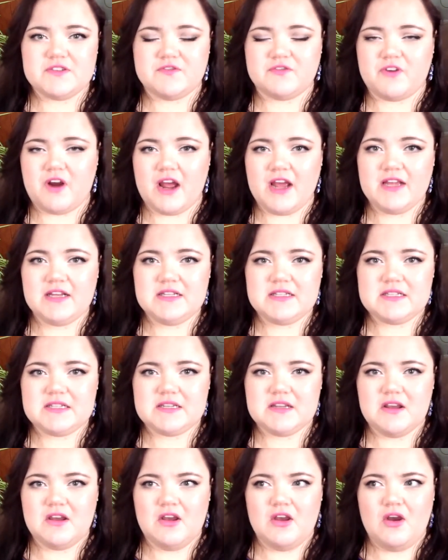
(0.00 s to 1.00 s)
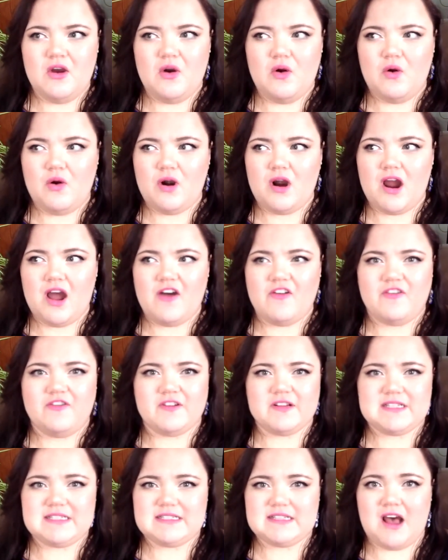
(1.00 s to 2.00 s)
front or a
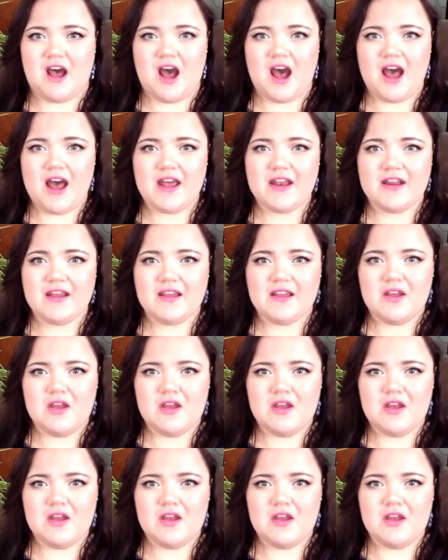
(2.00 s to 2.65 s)
facade